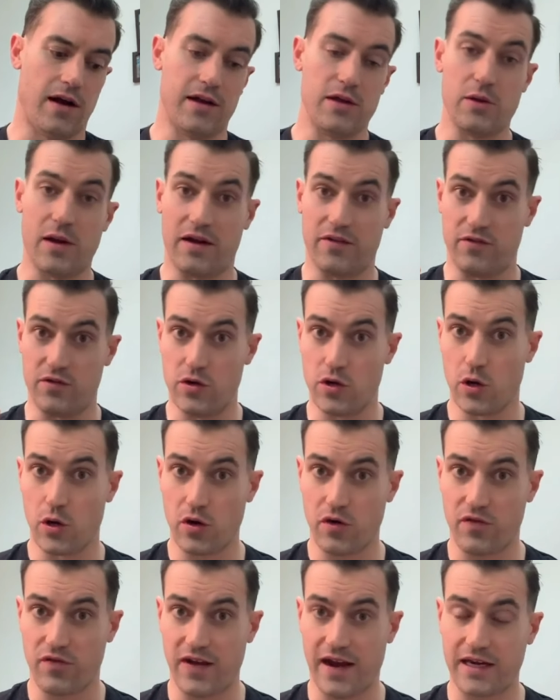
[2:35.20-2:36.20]
You have
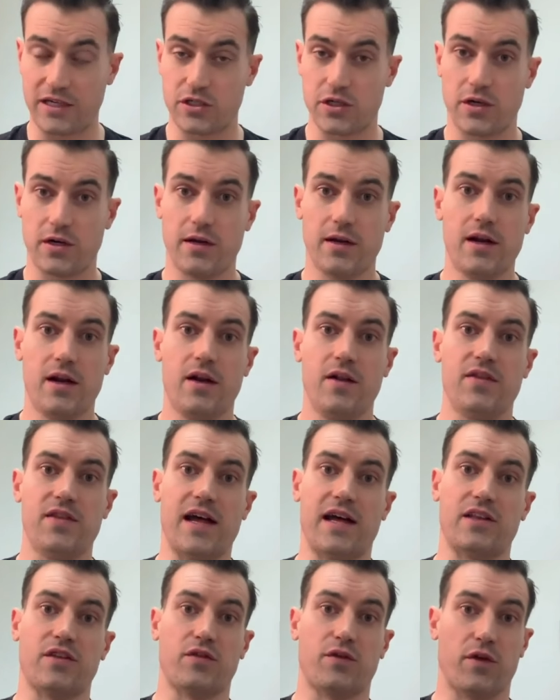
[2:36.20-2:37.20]
neurofactor.
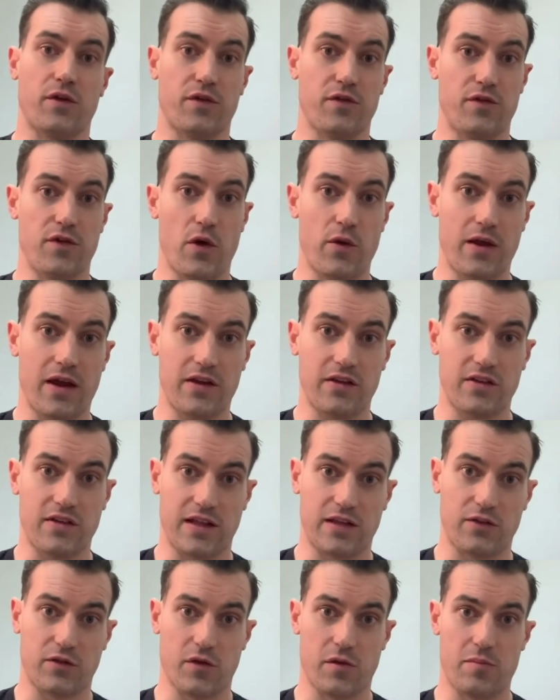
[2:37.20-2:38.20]
That's for focus.
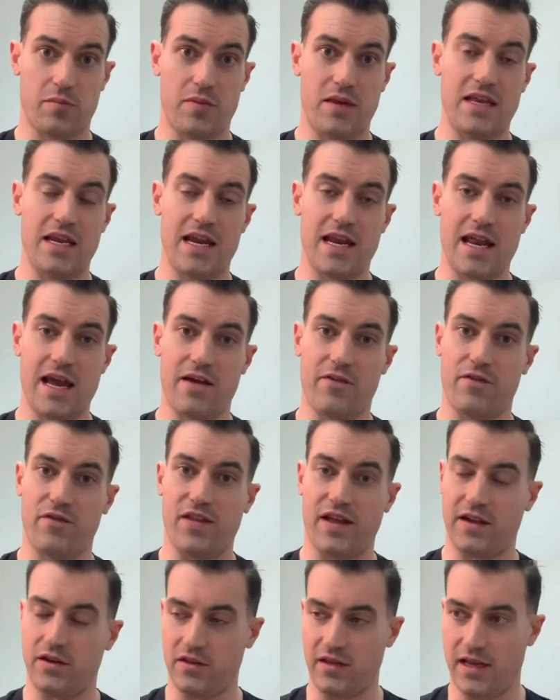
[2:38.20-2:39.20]
That's for BDNF.
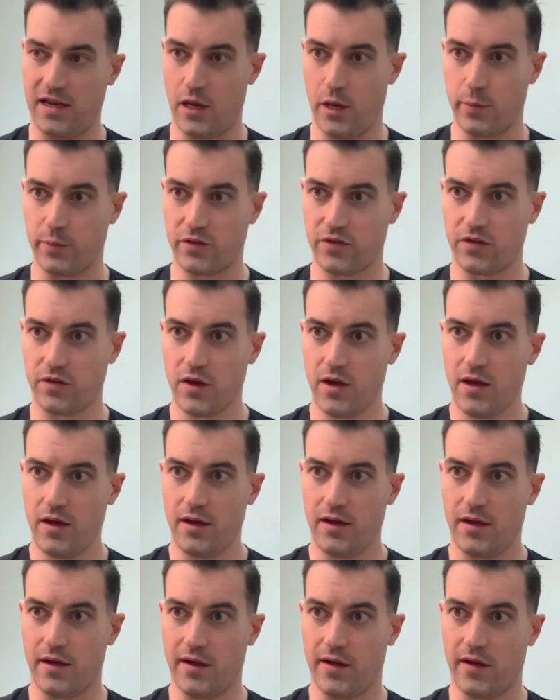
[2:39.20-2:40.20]
That helps
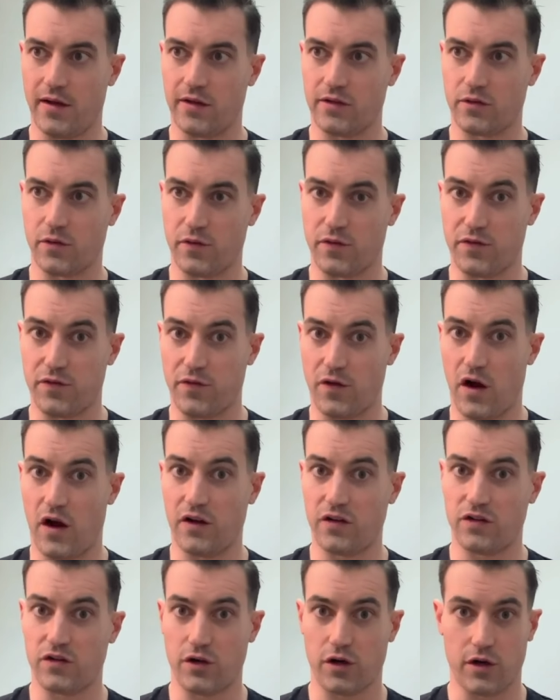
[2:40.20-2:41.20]
sort of
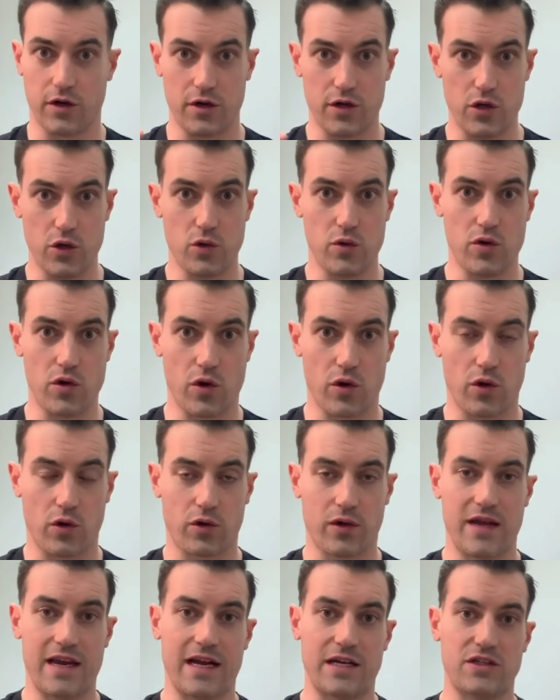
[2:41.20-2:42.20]
foster new
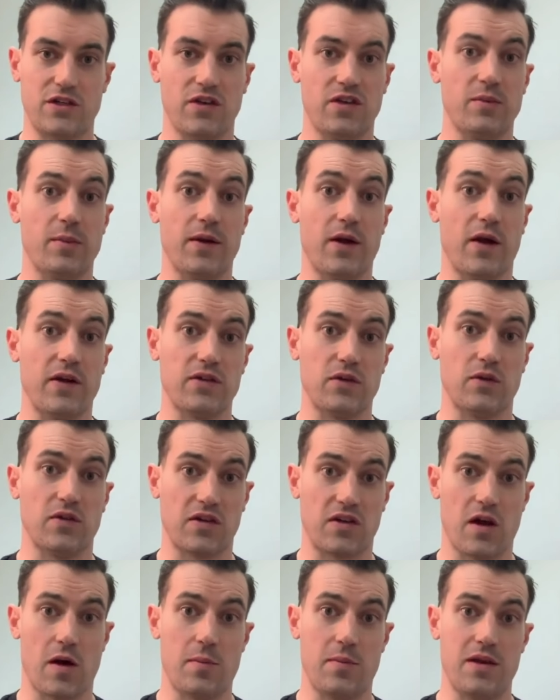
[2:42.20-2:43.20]
neural connections, but also is
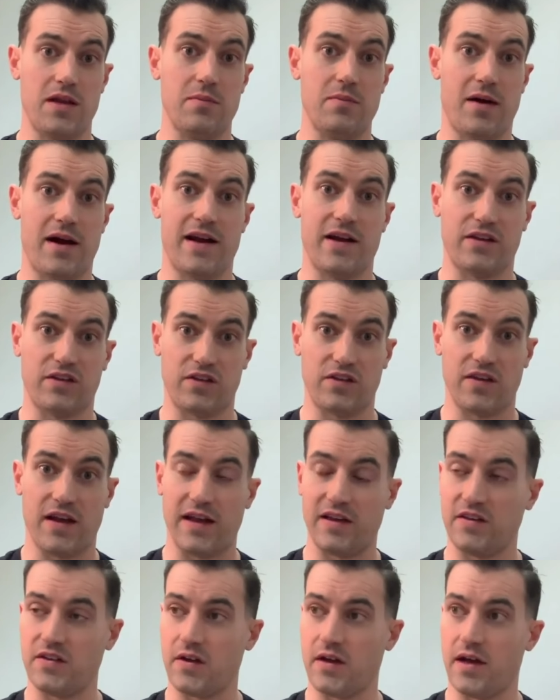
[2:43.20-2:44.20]
accompanied by a
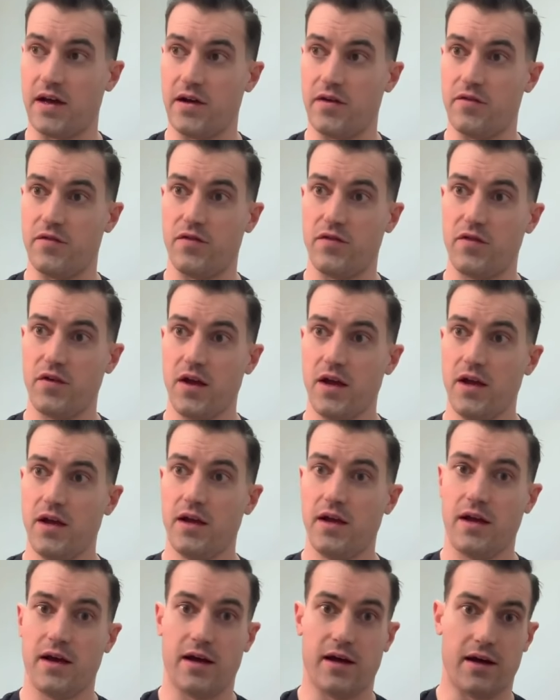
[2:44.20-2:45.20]
sense of
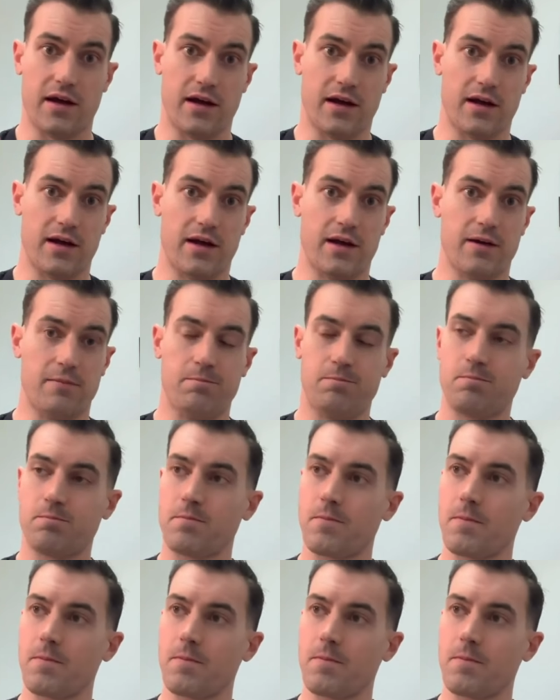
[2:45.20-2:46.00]
not